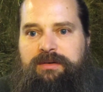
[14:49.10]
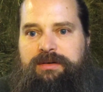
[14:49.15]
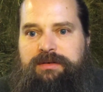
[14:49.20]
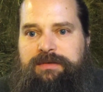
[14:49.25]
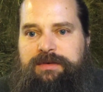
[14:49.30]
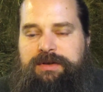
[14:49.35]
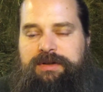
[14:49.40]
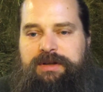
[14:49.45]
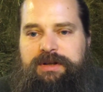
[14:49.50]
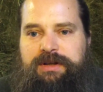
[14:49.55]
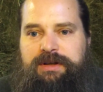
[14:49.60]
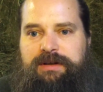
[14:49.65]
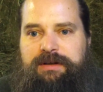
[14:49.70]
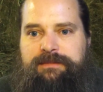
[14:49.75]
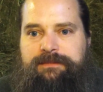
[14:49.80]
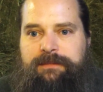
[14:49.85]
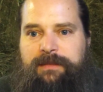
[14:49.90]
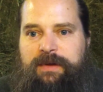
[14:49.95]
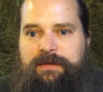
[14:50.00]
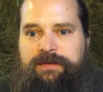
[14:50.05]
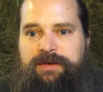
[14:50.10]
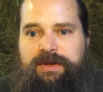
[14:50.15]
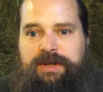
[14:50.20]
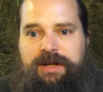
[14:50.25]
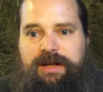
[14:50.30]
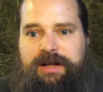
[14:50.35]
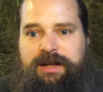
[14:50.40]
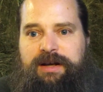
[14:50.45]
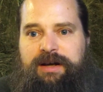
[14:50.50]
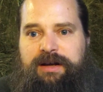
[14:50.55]
If you
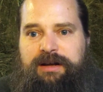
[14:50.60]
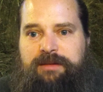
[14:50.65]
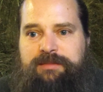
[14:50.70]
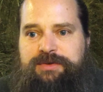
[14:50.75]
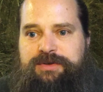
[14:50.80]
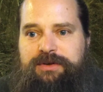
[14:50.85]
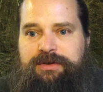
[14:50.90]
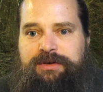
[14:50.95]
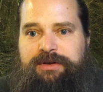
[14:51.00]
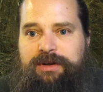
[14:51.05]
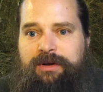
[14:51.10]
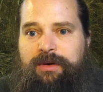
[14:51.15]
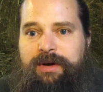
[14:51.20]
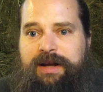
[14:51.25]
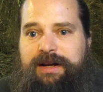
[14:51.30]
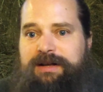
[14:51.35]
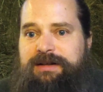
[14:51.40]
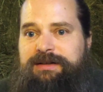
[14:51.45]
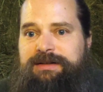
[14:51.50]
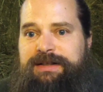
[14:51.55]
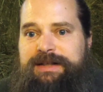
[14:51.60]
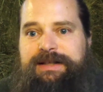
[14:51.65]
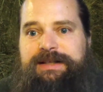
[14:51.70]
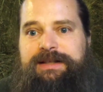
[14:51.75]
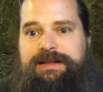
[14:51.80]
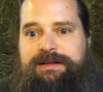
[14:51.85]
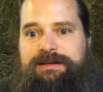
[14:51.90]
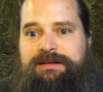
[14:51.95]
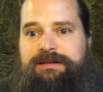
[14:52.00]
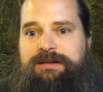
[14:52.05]
get a cut, I'm sure you know how to clean
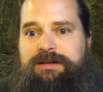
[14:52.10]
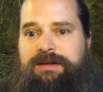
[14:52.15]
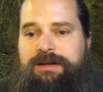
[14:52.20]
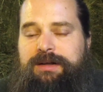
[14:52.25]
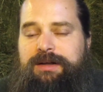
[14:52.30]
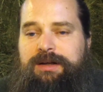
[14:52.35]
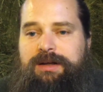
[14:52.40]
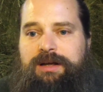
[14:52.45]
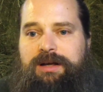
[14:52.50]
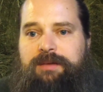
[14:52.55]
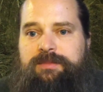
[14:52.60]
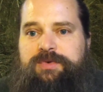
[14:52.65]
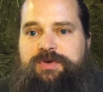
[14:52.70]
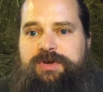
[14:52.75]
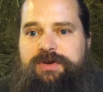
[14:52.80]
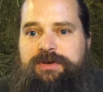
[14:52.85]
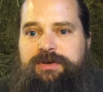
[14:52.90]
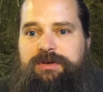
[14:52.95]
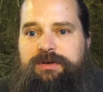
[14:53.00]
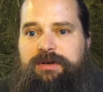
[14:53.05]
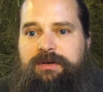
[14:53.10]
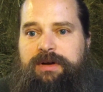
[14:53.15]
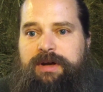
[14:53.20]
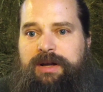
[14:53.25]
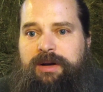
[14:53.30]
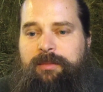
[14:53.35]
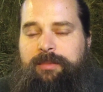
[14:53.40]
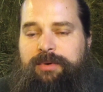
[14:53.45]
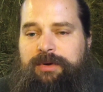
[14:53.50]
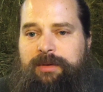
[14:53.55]
it. I'm sure you know
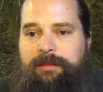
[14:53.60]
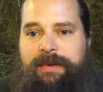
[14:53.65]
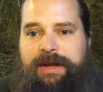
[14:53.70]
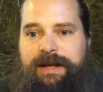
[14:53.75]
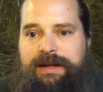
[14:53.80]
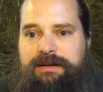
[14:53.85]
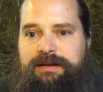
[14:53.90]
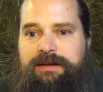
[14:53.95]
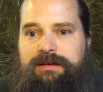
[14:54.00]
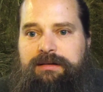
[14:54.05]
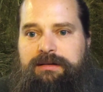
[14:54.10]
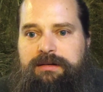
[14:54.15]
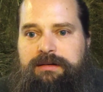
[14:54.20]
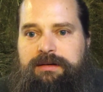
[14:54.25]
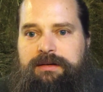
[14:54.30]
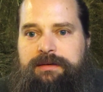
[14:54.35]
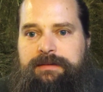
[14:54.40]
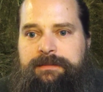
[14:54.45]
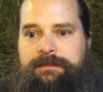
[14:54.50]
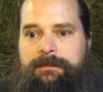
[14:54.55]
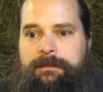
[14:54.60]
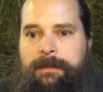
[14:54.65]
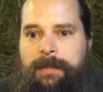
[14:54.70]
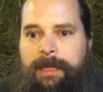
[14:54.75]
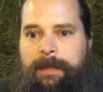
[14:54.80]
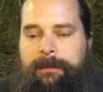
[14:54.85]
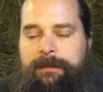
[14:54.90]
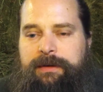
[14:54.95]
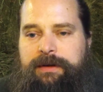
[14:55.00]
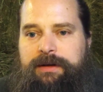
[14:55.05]
how to put a Band-Aid on it.
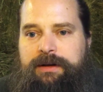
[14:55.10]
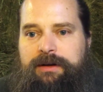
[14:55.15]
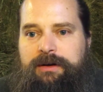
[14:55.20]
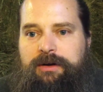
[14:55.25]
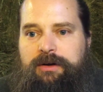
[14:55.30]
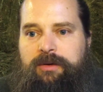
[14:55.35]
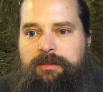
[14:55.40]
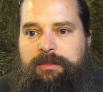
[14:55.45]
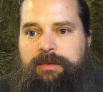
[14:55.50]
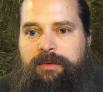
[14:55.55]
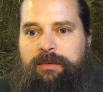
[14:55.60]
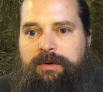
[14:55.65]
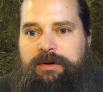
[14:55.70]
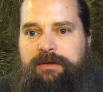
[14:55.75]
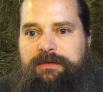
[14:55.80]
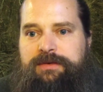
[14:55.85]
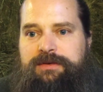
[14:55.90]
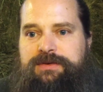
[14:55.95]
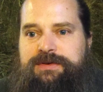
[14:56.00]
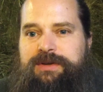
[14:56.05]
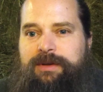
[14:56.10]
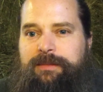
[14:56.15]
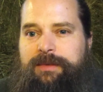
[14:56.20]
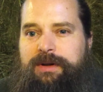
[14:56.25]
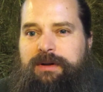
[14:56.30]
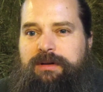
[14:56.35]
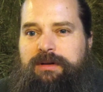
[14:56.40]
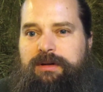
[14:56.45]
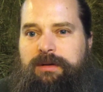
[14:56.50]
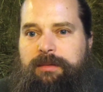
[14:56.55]
But what if there's
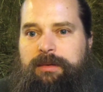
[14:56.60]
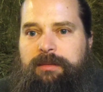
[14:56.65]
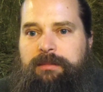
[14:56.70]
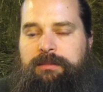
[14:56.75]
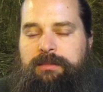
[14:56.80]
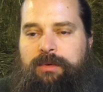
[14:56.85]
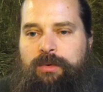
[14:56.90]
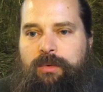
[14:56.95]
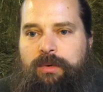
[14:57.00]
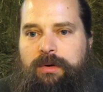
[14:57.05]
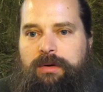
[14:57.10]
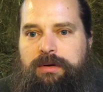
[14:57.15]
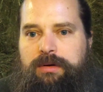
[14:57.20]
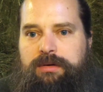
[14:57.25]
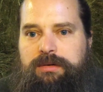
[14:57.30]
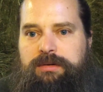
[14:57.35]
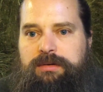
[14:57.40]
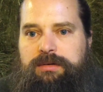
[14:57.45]
something a little bit more?